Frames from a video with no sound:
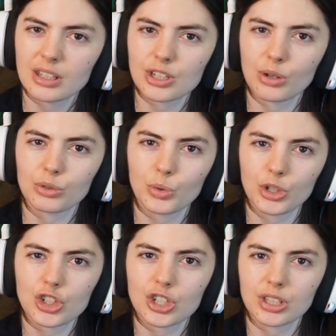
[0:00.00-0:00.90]
so
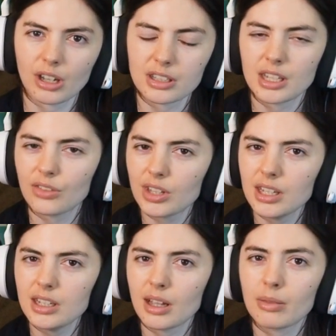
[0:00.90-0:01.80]

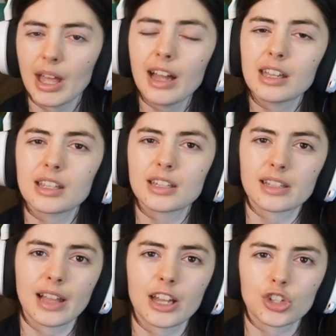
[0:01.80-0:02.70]
twitch.tv, and that is
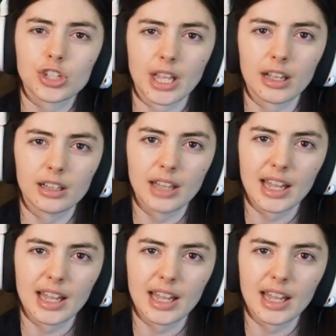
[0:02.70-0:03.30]
/Zell,